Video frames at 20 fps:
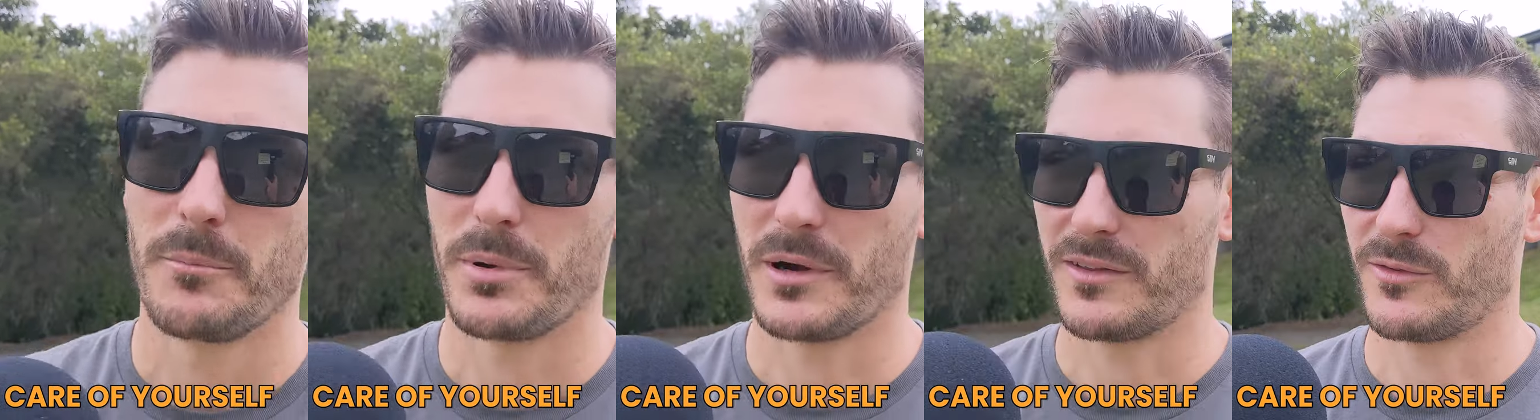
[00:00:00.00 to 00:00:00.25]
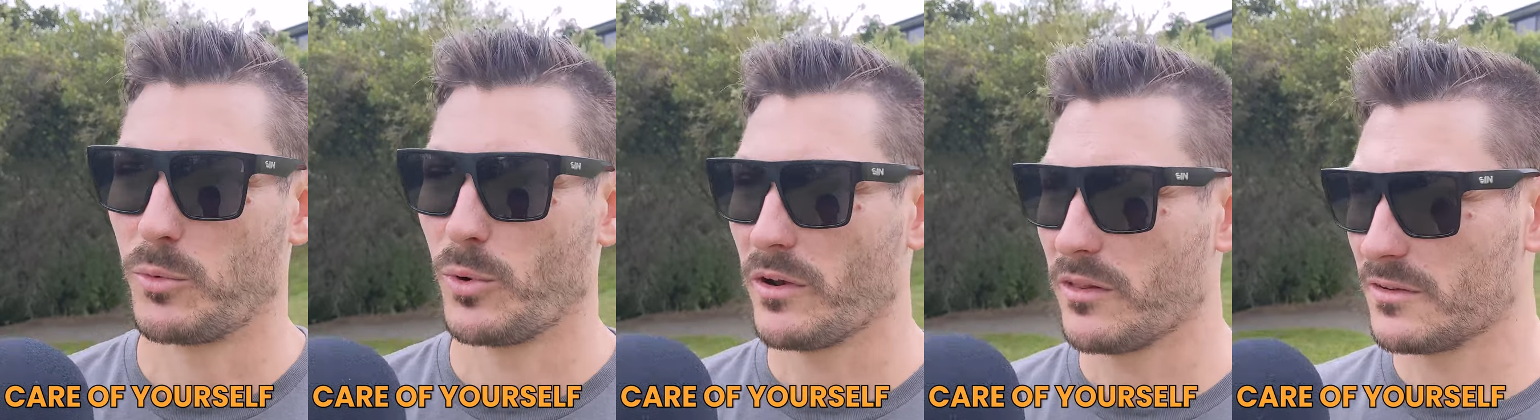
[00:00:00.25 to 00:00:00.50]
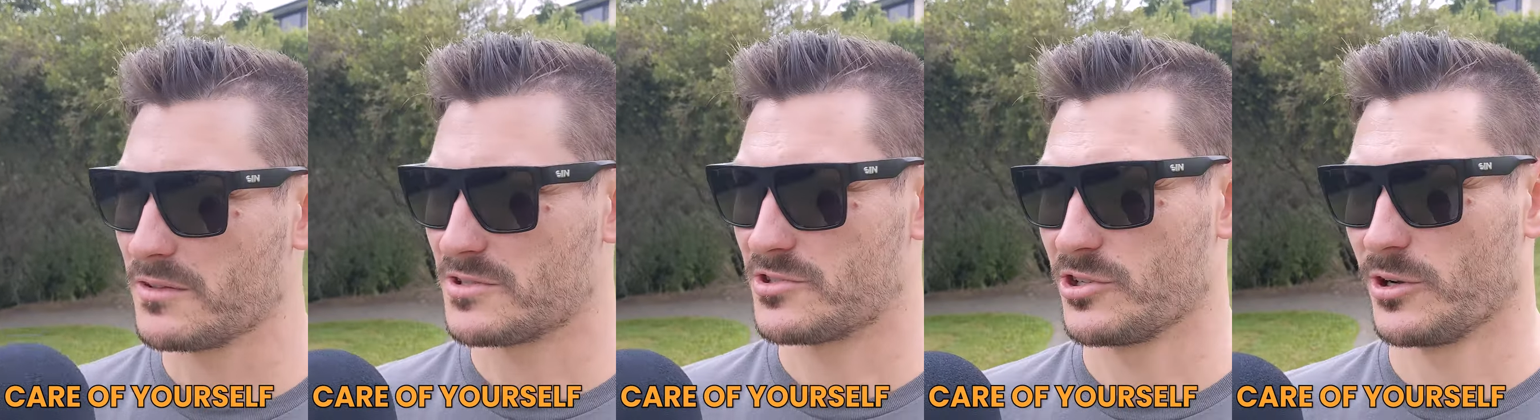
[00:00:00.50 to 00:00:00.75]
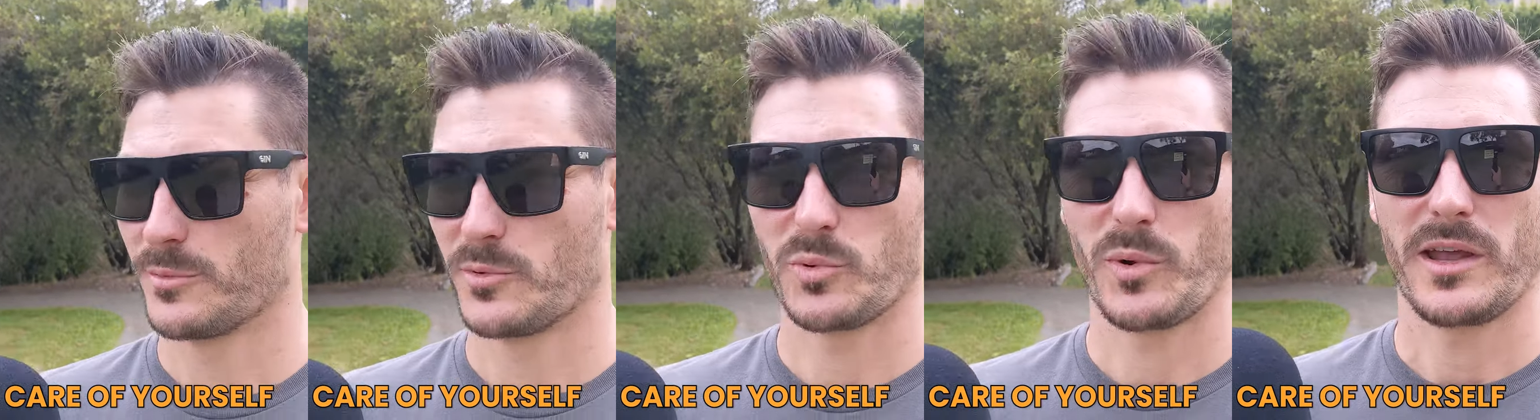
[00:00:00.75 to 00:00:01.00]
but it's one of those
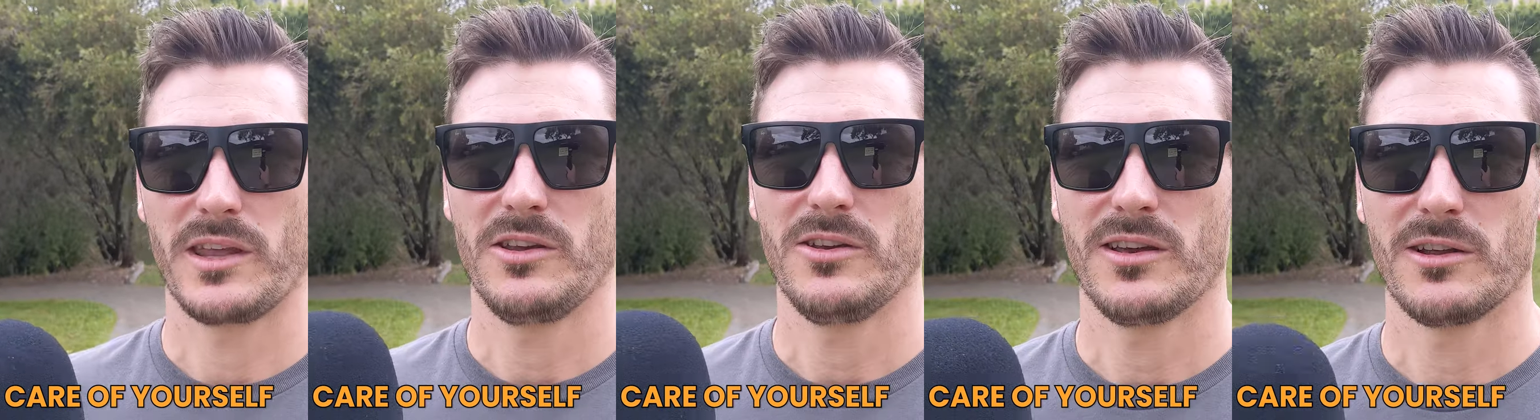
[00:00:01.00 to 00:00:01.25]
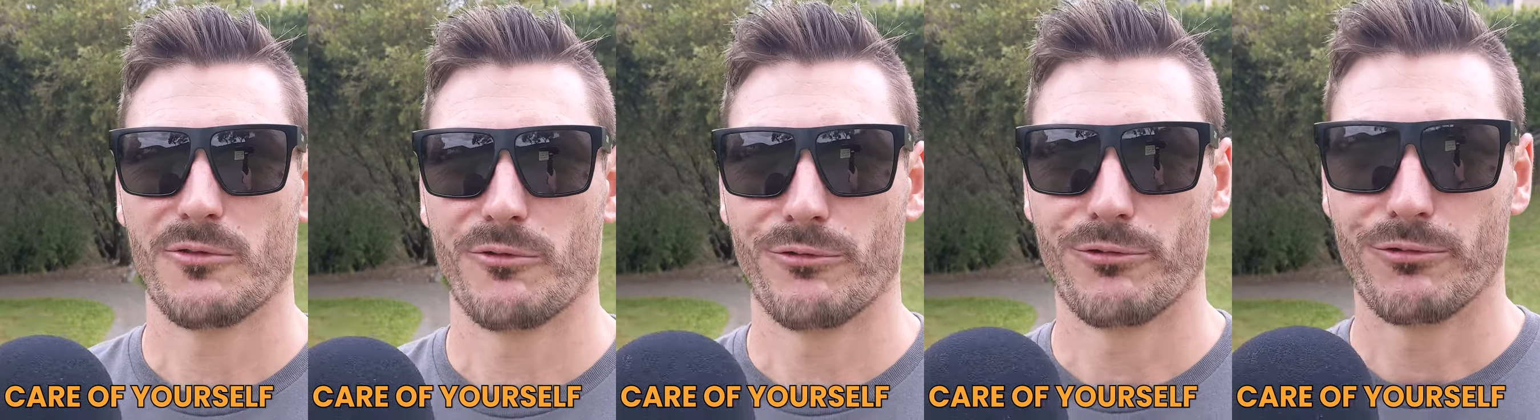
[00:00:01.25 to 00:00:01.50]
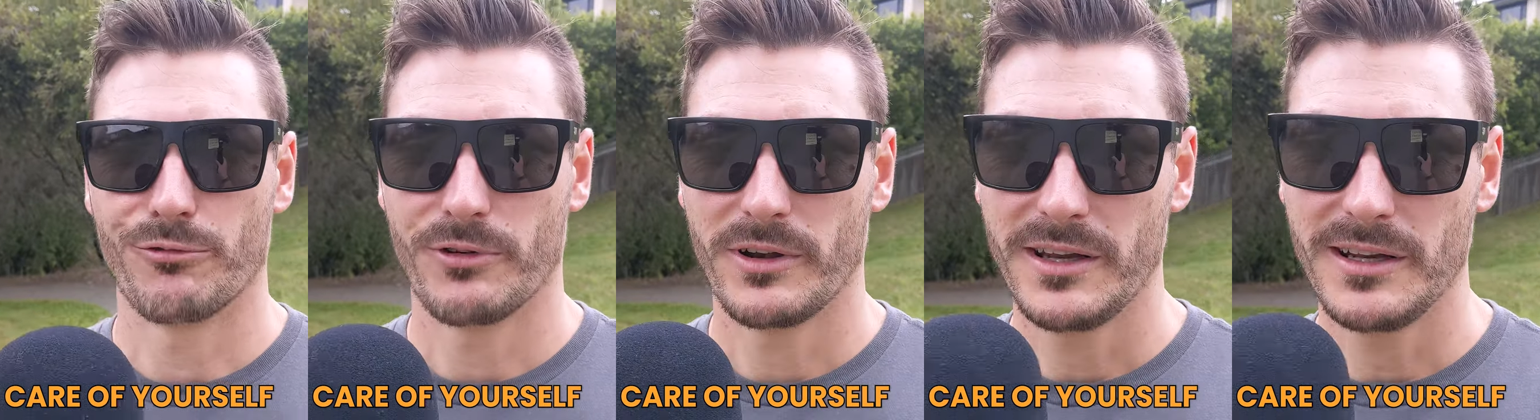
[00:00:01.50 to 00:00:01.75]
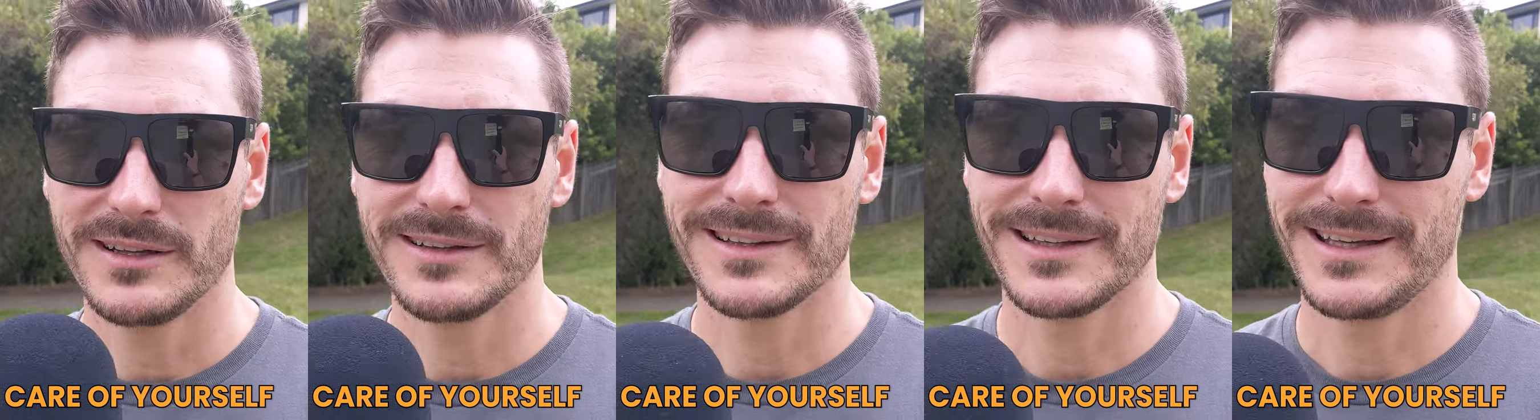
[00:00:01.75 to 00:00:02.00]
jobs where you can
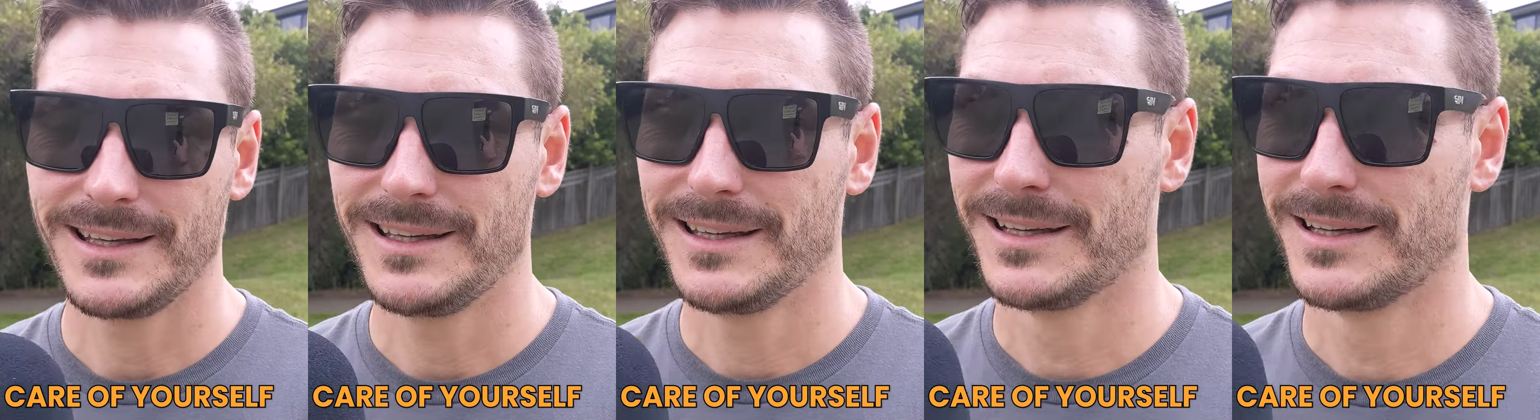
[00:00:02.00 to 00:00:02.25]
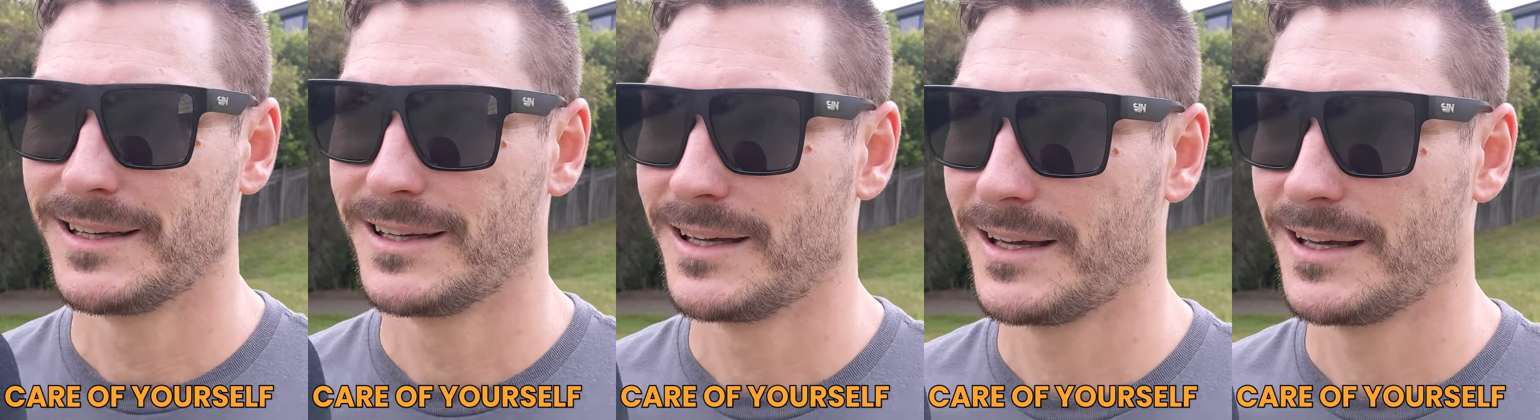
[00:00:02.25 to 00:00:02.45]
really